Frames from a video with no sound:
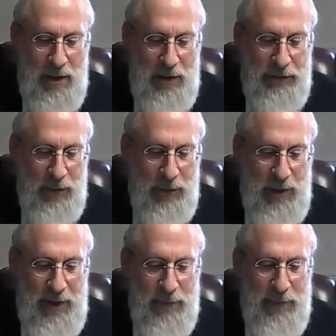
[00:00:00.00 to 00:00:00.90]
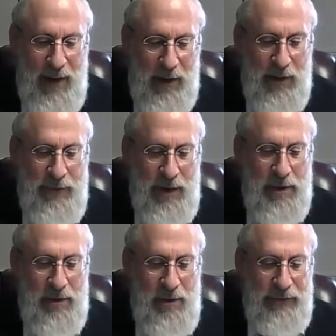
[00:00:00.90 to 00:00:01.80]
So even without kavana,
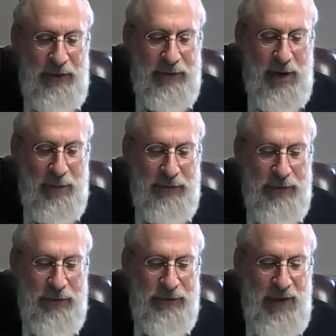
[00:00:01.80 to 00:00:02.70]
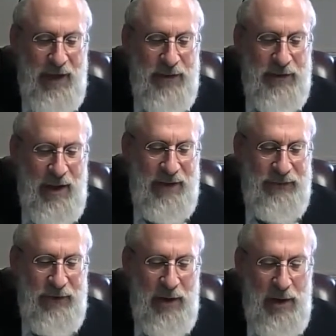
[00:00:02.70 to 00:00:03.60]
the Ramah says it helps. Shach and the
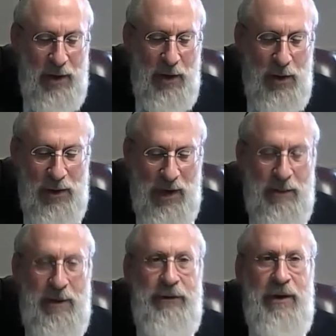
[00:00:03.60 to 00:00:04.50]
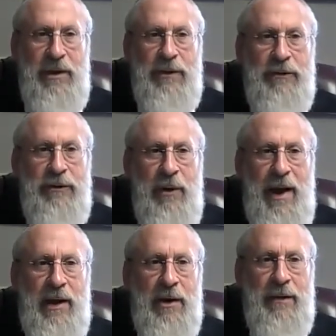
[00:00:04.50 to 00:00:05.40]
Taz are cholakam, and they say that there's no
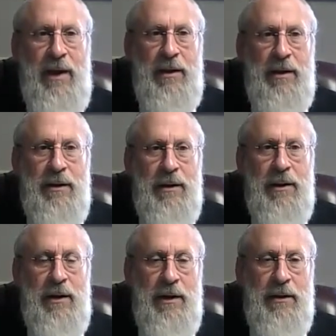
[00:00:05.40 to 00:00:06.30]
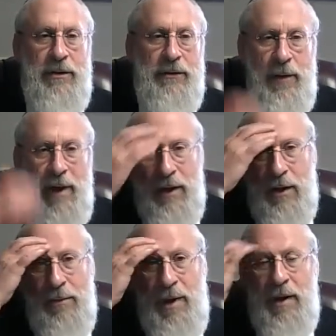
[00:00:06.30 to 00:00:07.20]
heker in that. And there's no
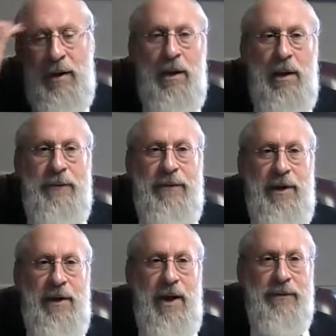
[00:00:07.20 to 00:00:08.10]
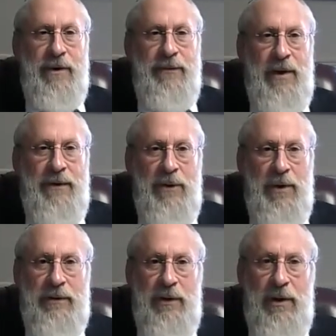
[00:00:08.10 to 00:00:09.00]
heker by, if they didn't have kavana for
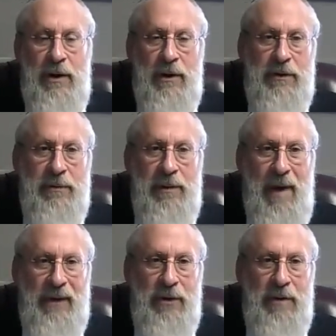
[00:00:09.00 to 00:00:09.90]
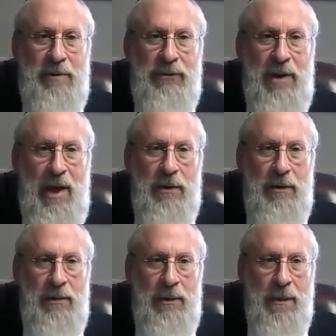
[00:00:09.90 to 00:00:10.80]
it to be matir the bishul
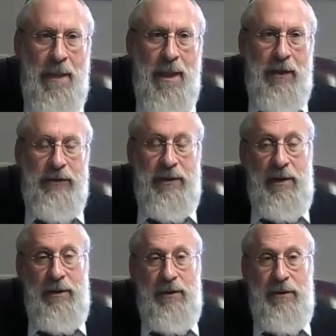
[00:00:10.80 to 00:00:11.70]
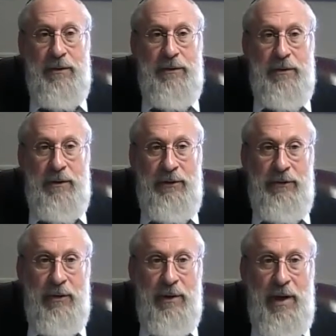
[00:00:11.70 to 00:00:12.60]
akum, so then there is
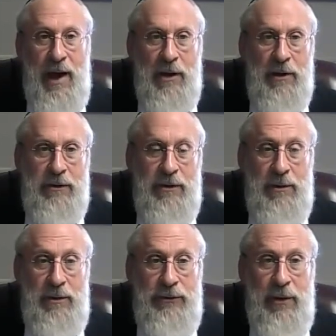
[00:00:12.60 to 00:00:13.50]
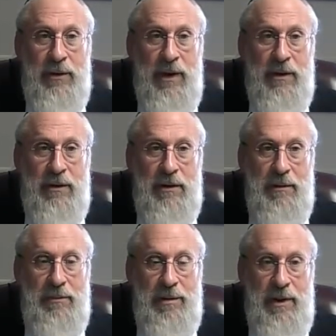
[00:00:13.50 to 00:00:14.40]
no heker to show that
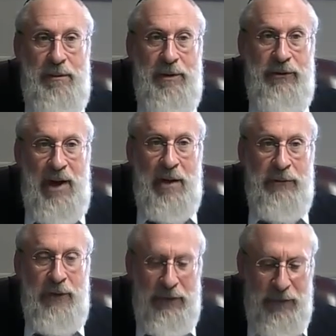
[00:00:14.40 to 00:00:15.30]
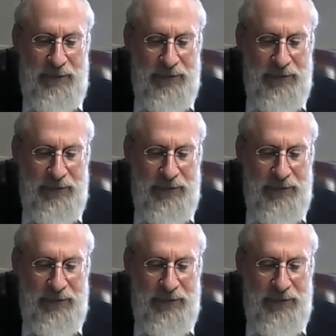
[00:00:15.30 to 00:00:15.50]
bishul akum is also.